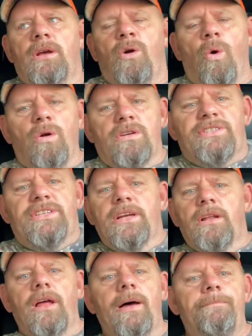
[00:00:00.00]
Corn's
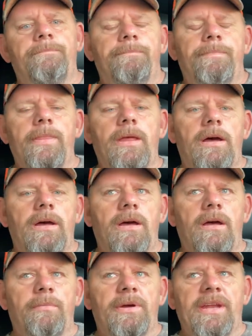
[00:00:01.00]
still up
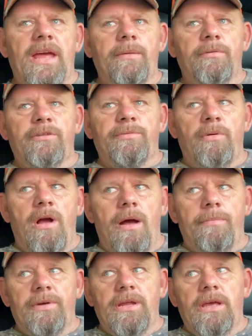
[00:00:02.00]
on my neighbor's
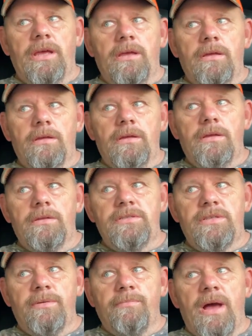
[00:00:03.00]
property
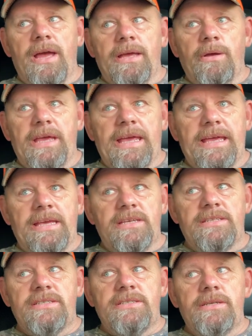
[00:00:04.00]
to my
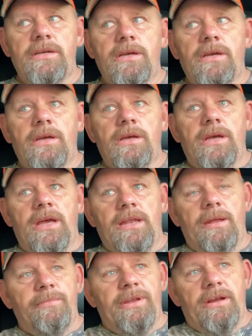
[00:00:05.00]
east, and
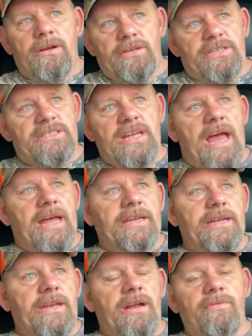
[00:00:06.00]
them deer are just hiding
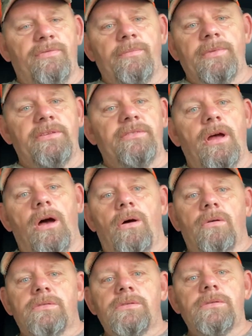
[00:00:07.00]
in there from these
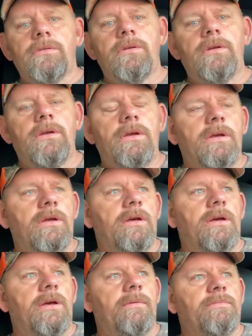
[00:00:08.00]
dogs.
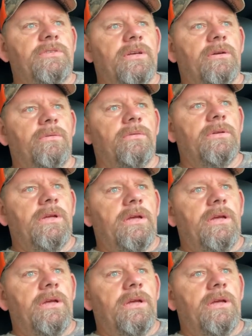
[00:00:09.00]
So